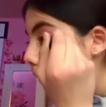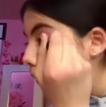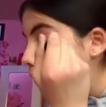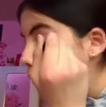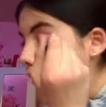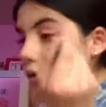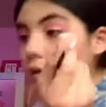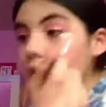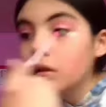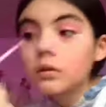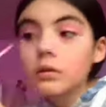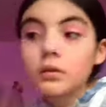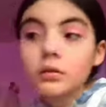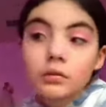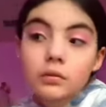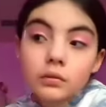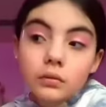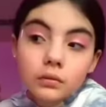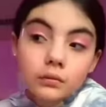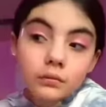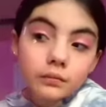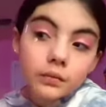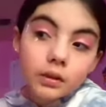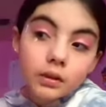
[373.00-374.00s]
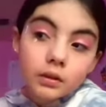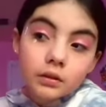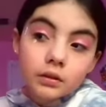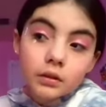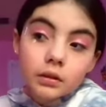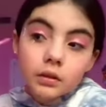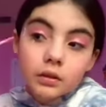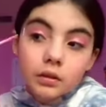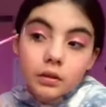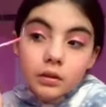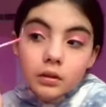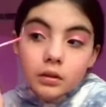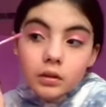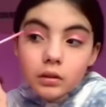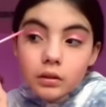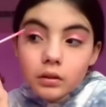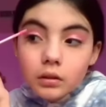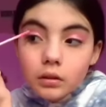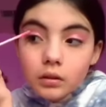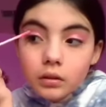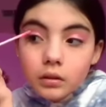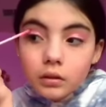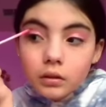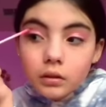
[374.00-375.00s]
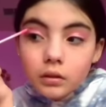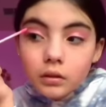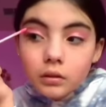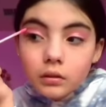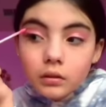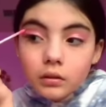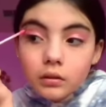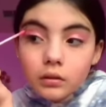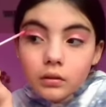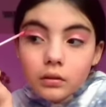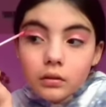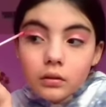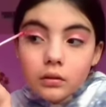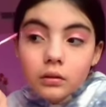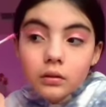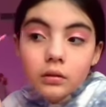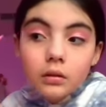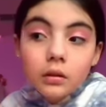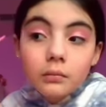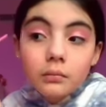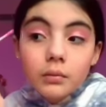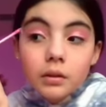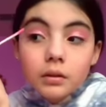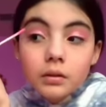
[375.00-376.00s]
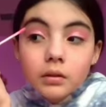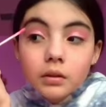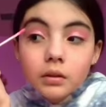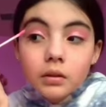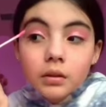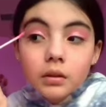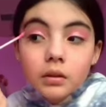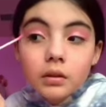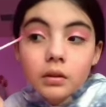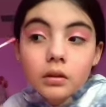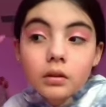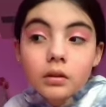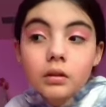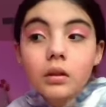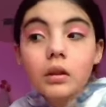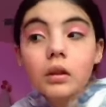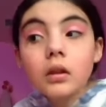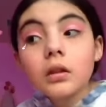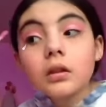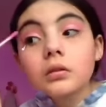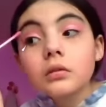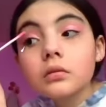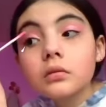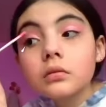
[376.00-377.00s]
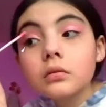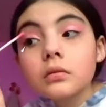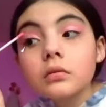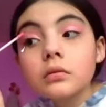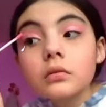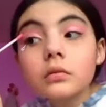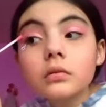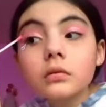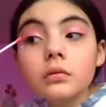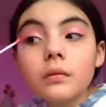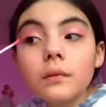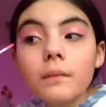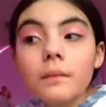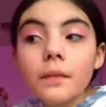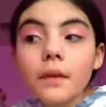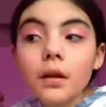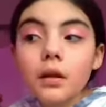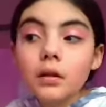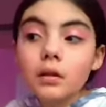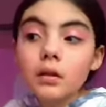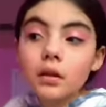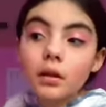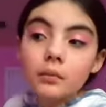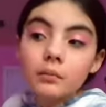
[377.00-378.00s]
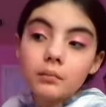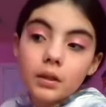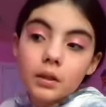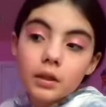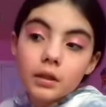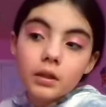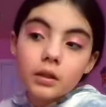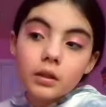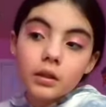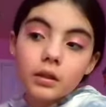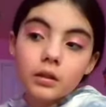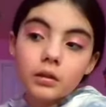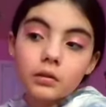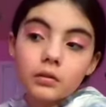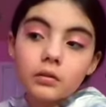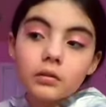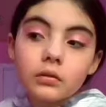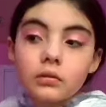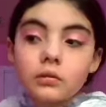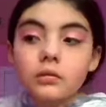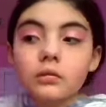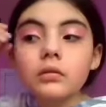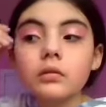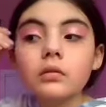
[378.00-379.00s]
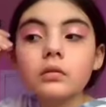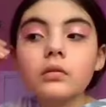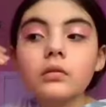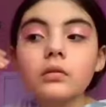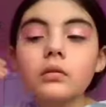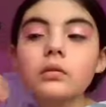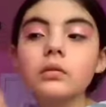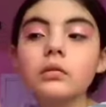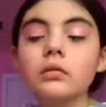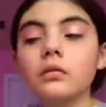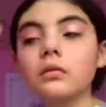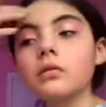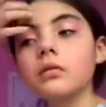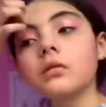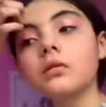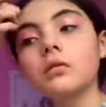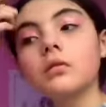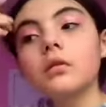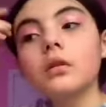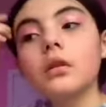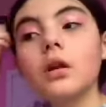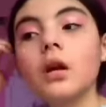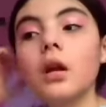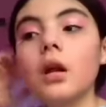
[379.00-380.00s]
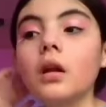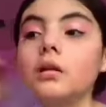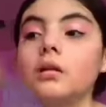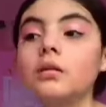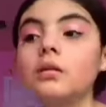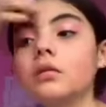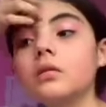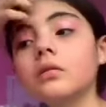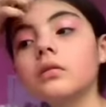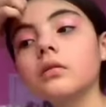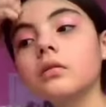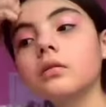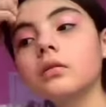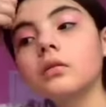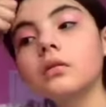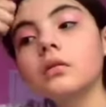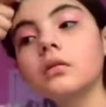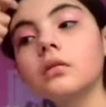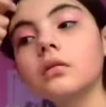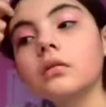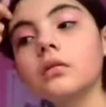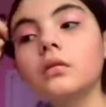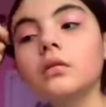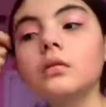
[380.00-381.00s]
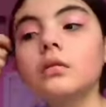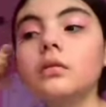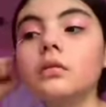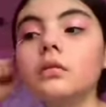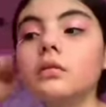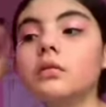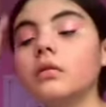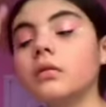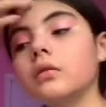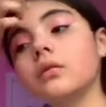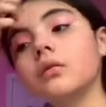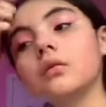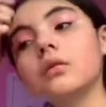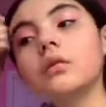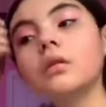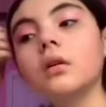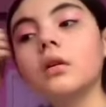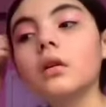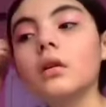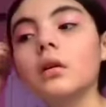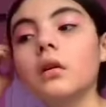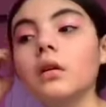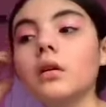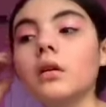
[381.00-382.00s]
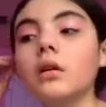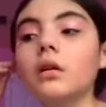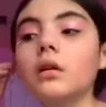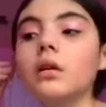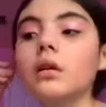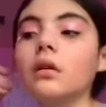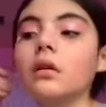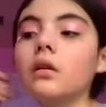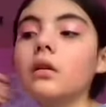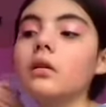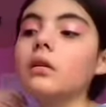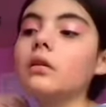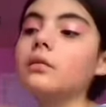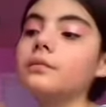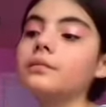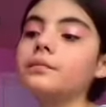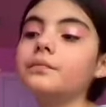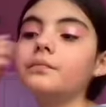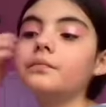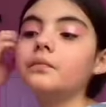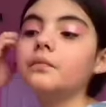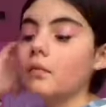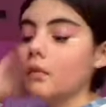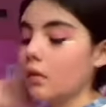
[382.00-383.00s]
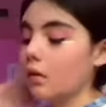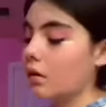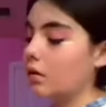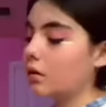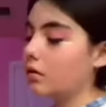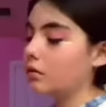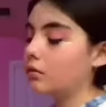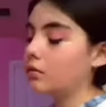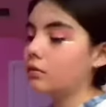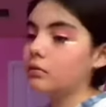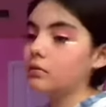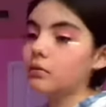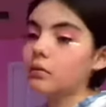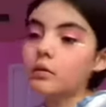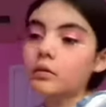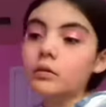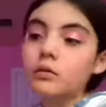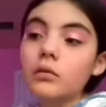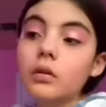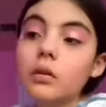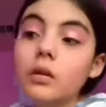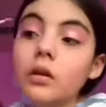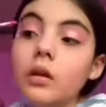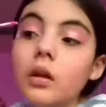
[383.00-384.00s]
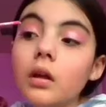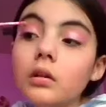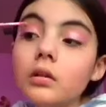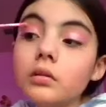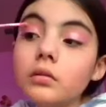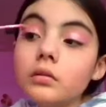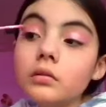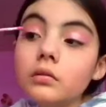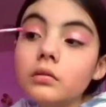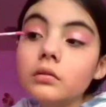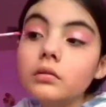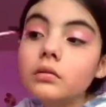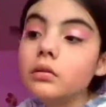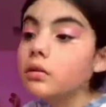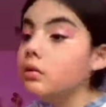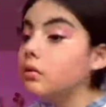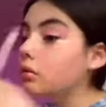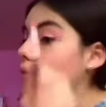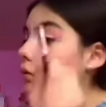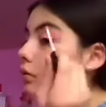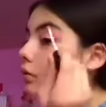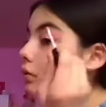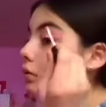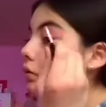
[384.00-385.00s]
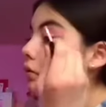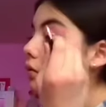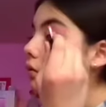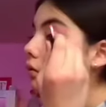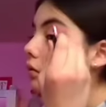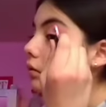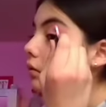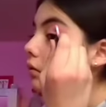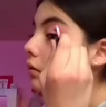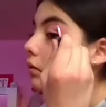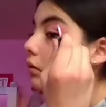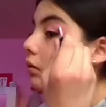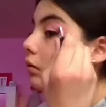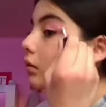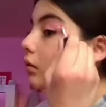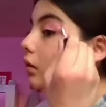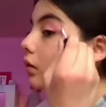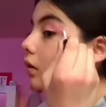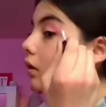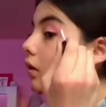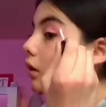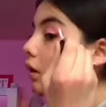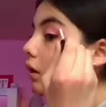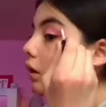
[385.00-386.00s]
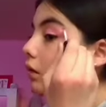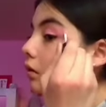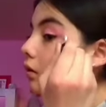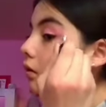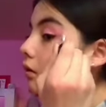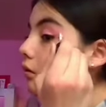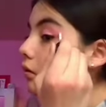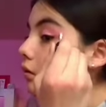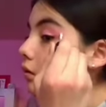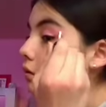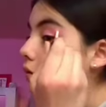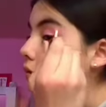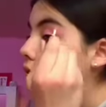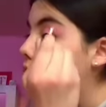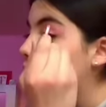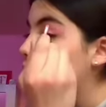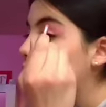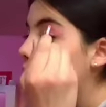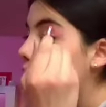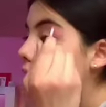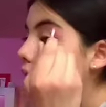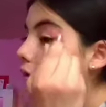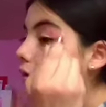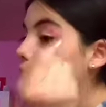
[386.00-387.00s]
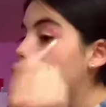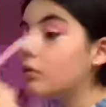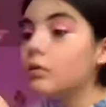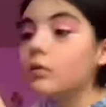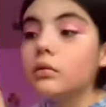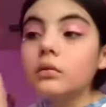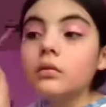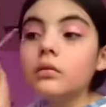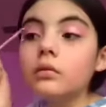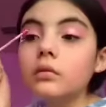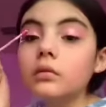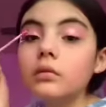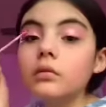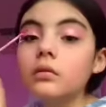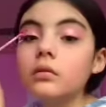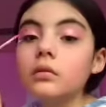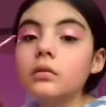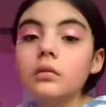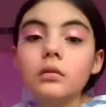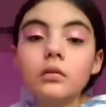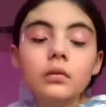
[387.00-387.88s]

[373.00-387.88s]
After maybe an hour, a nice lady came and she was like, Can I have this fridge? My mom was like, Yes. We were so happy we even got a sale, so yeah, that's fun. The lady gave me some money, which was nice. After that, we went to my mom's salon